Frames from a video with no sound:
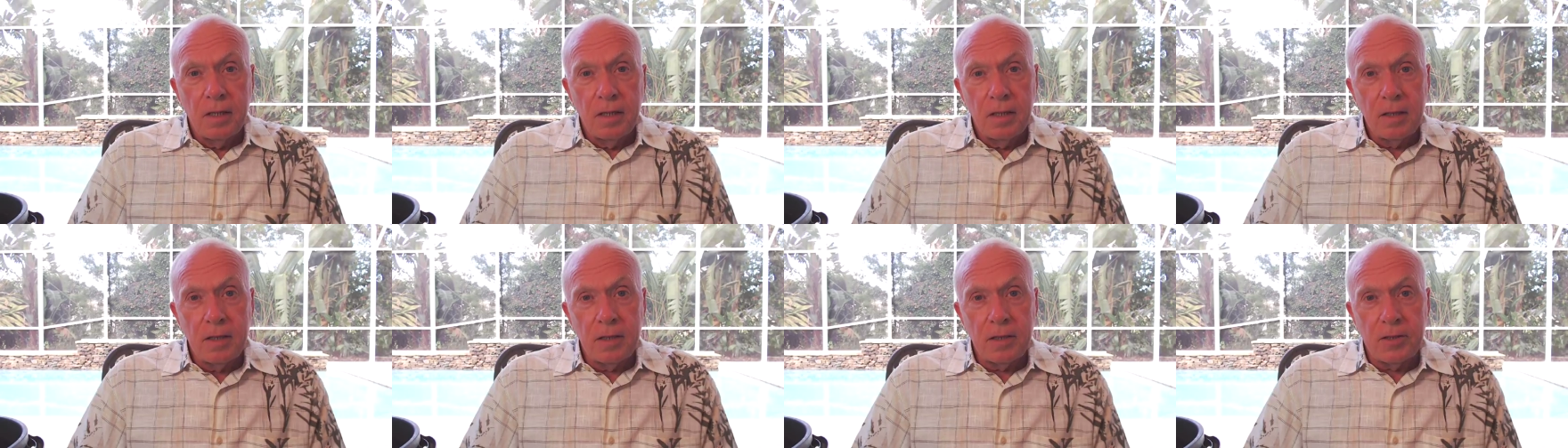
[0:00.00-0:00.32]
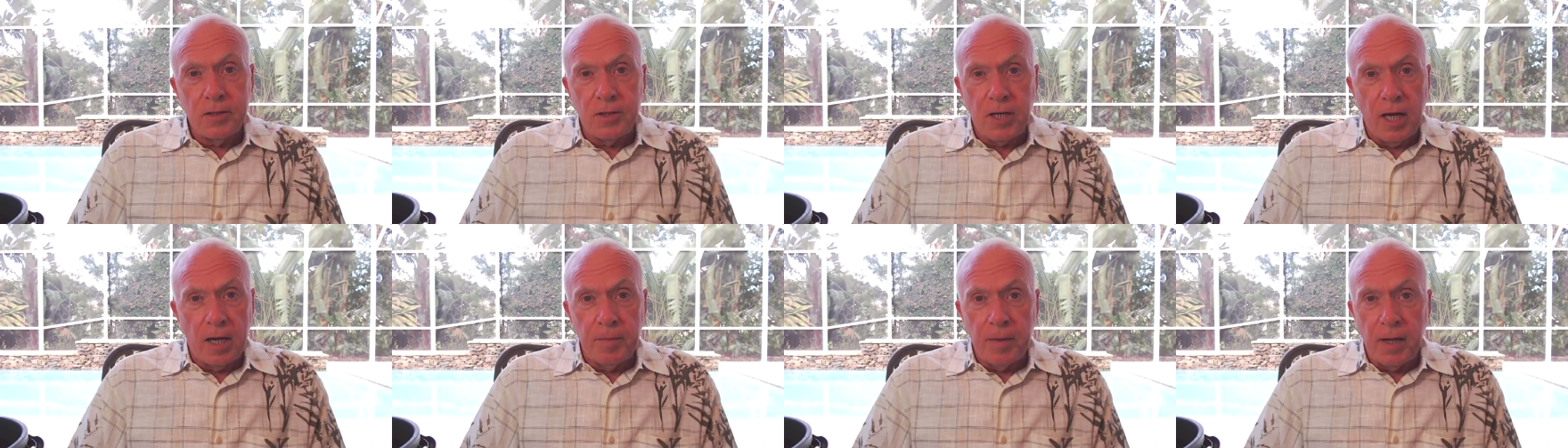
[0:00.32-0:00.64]
the
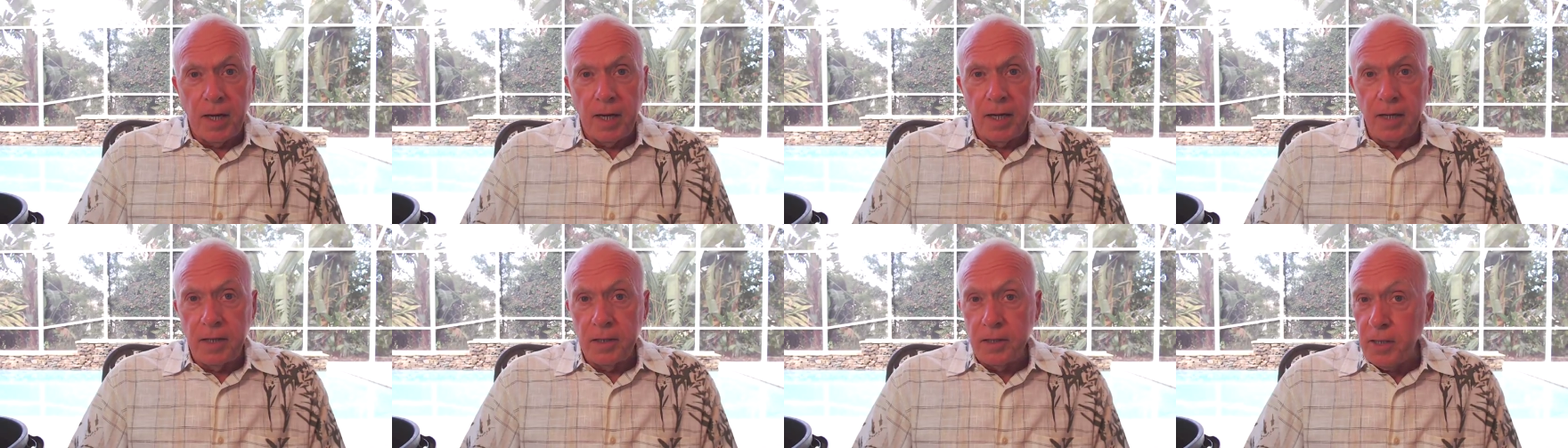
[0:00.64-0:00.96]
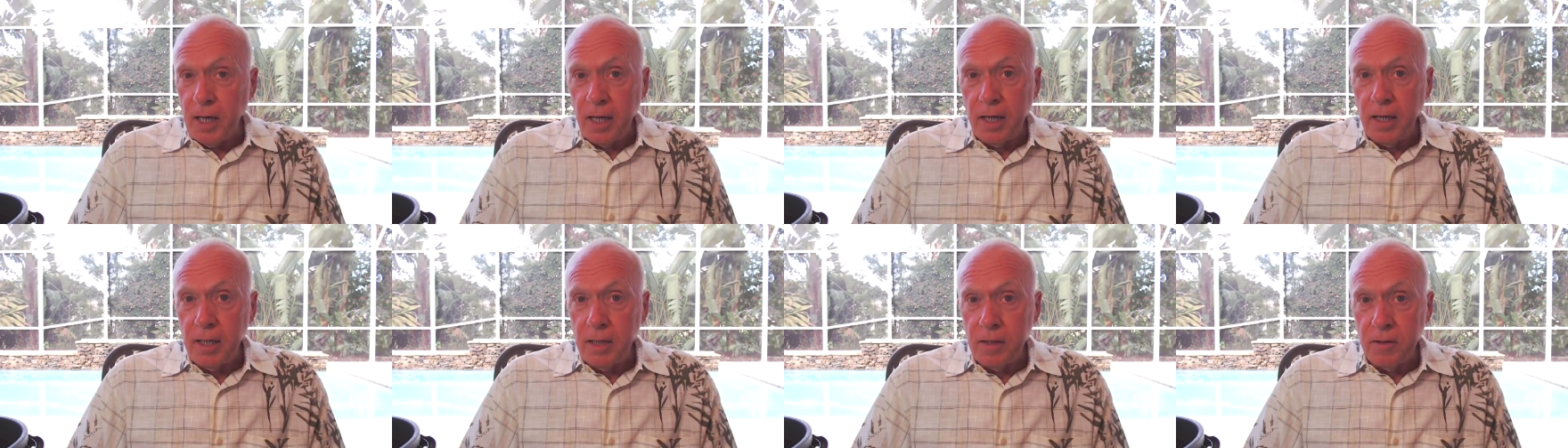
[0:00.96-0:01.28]
same day as
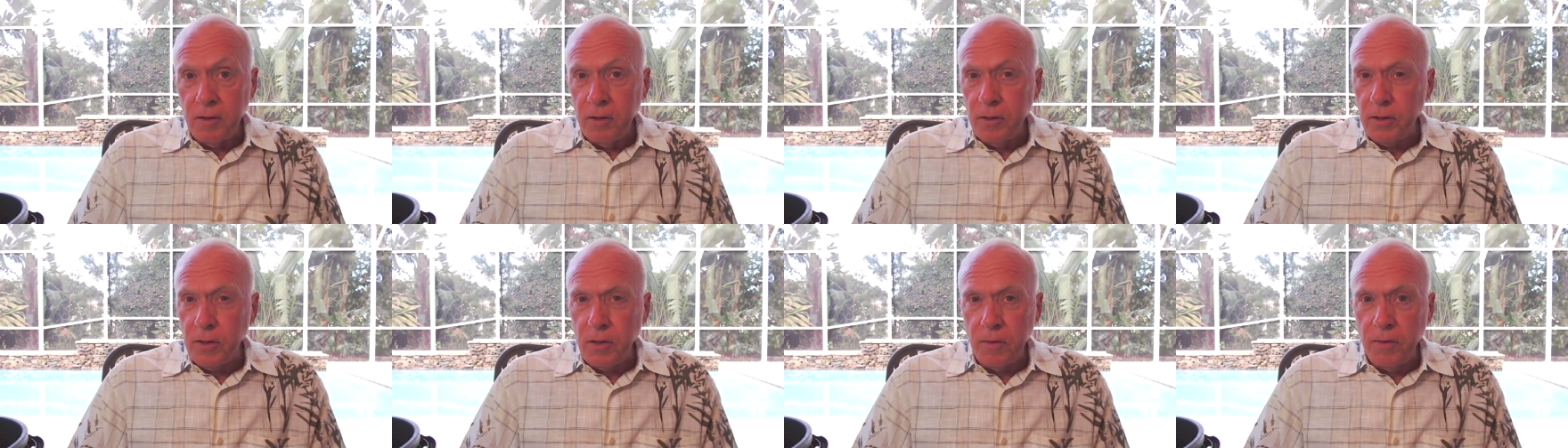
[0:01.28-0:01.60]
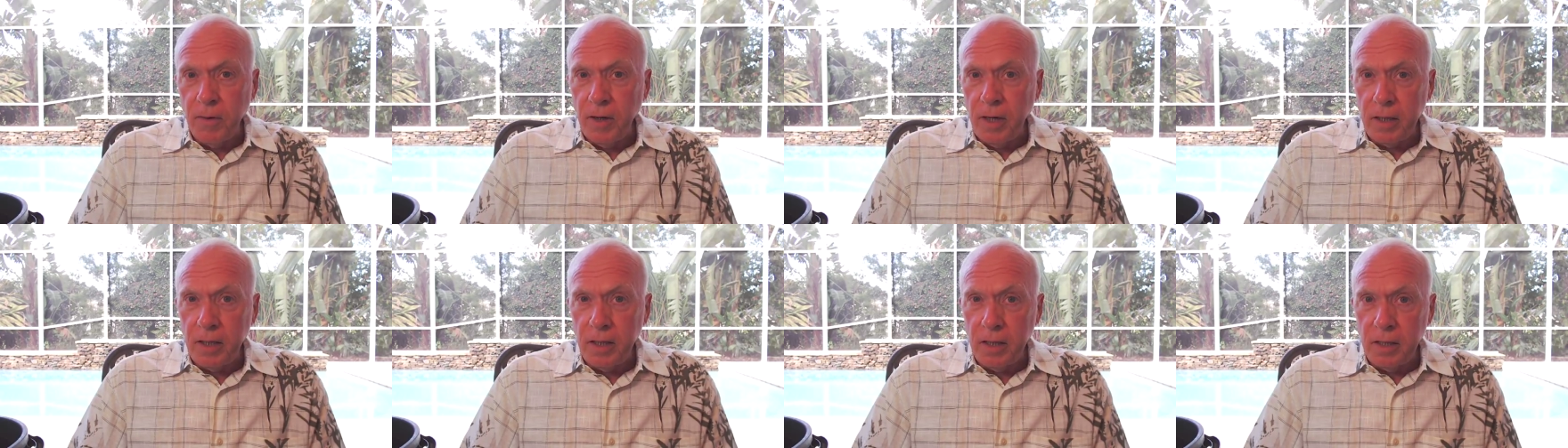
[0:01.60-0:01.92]
that
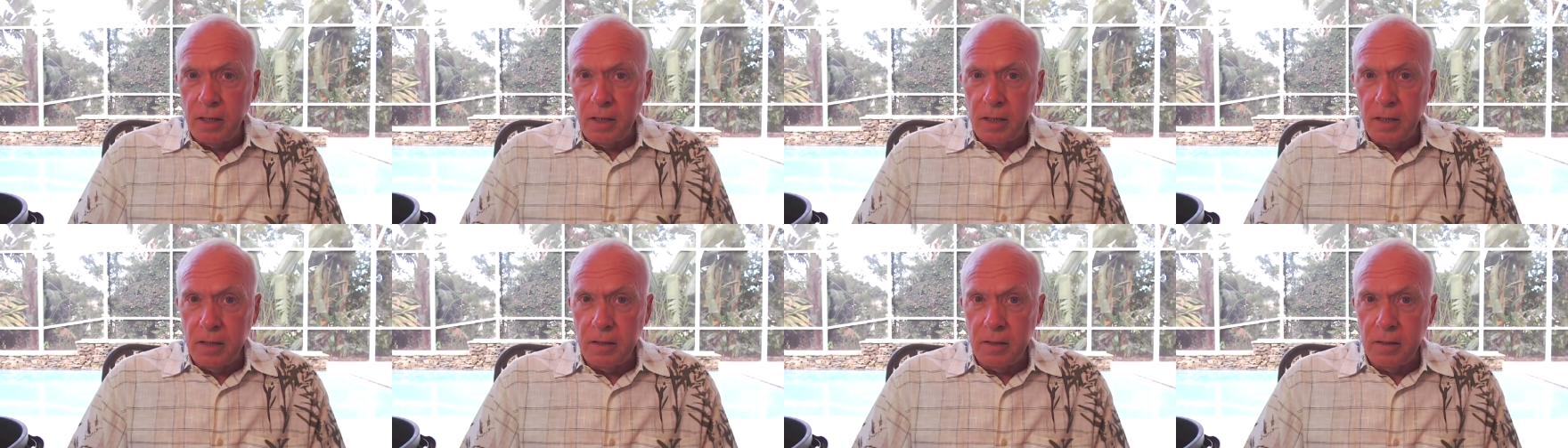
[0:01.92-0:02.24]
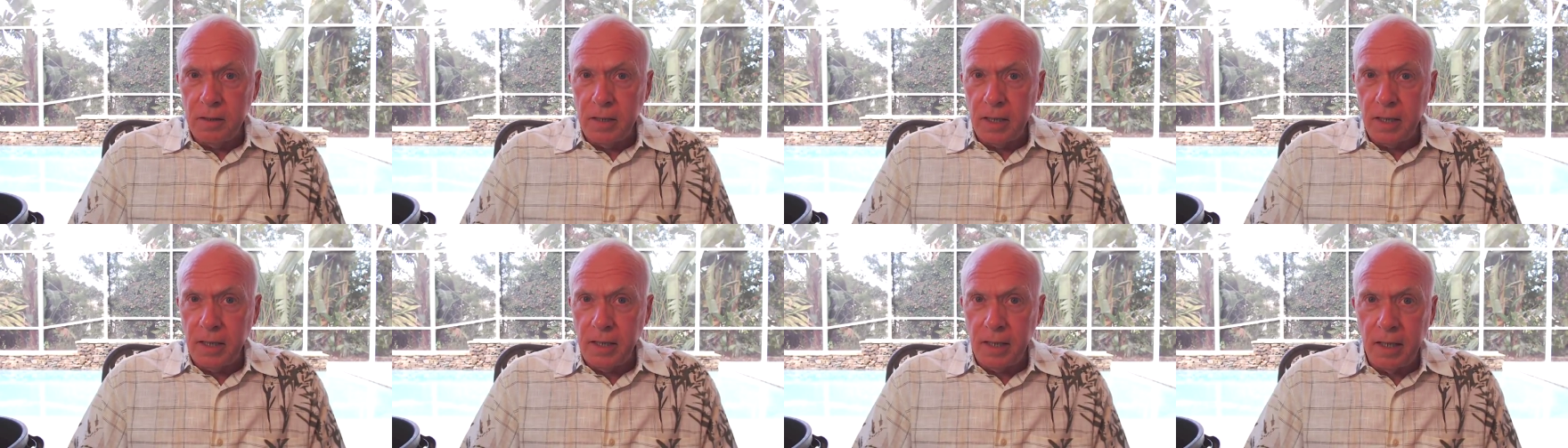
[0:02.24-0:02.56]
earthquake in
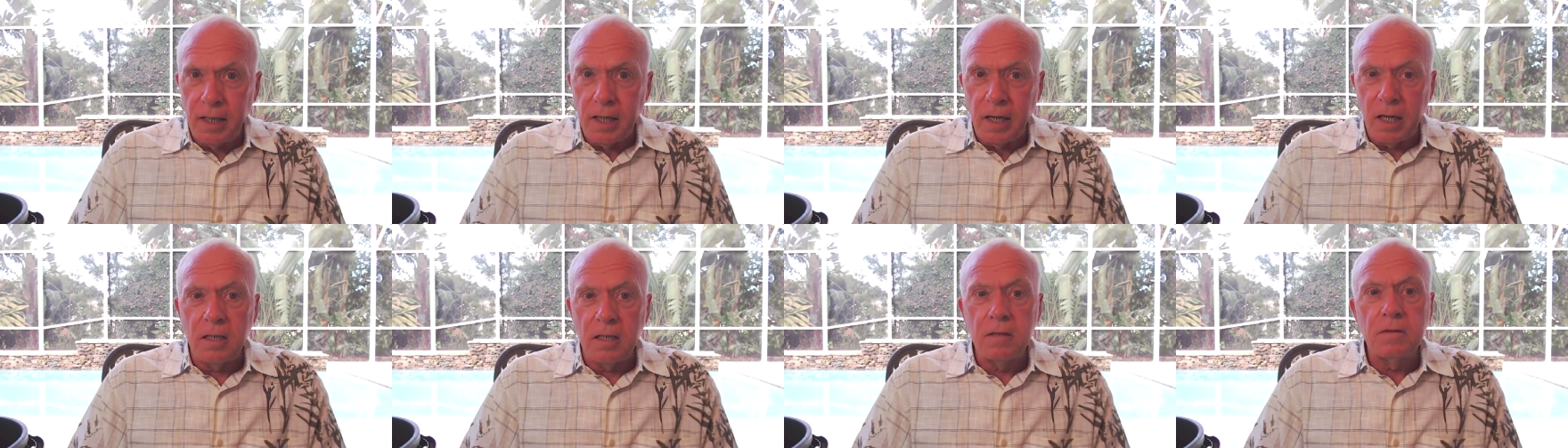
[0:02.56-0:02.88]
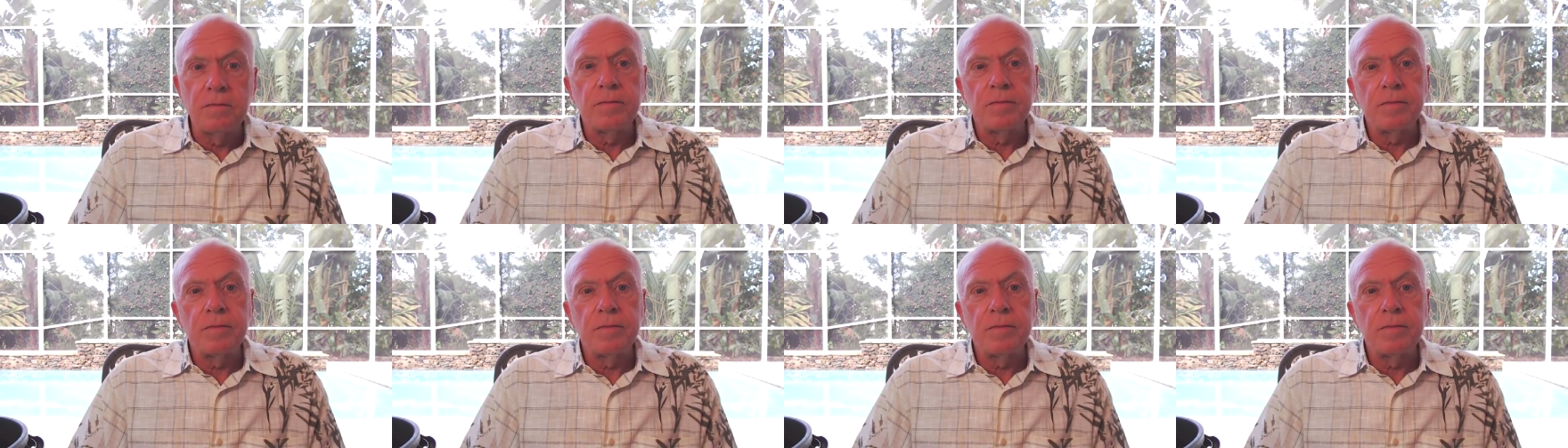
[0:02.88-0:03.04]
Akita,